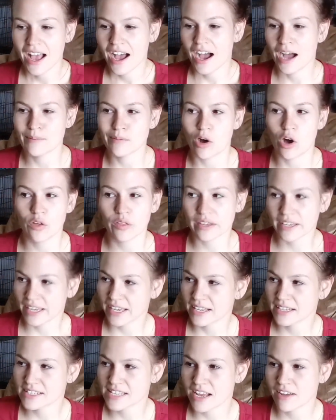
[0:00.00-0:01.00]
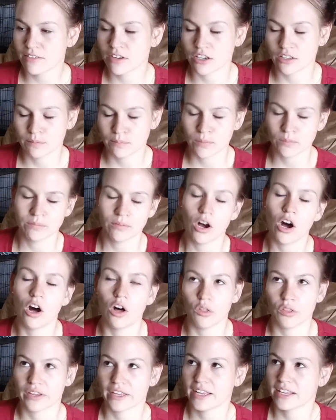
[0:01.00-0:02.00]
um, all the kids have, or all
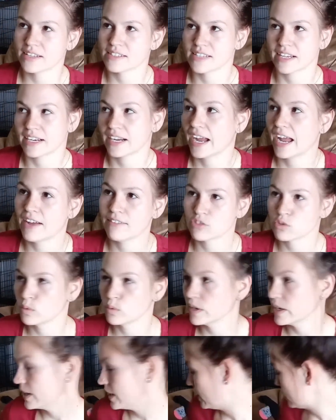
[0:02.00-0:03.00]
the kids, like I have 20 kids